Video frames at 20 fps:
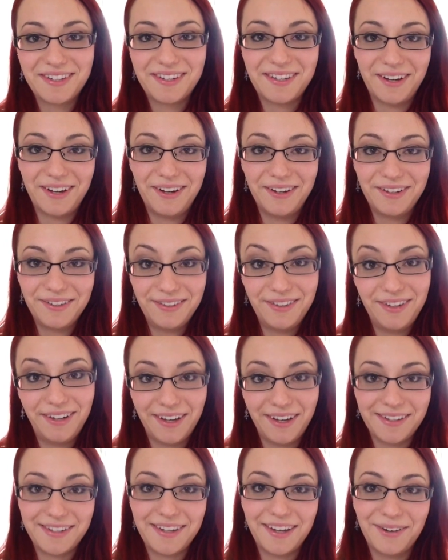so you
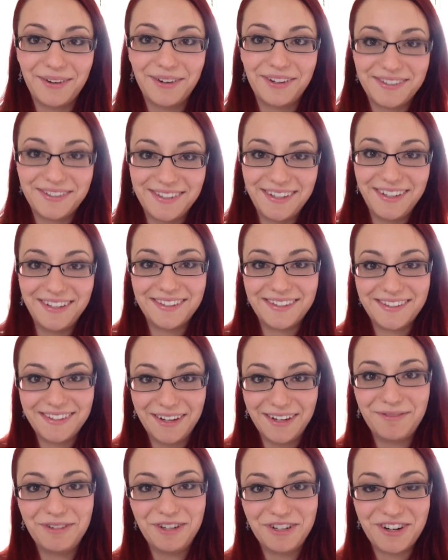guys get honesty
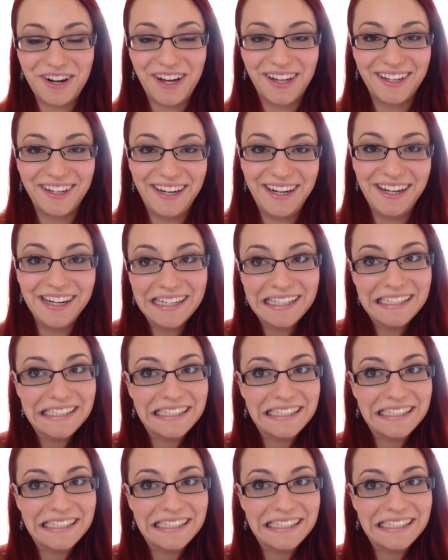instead of neutrality.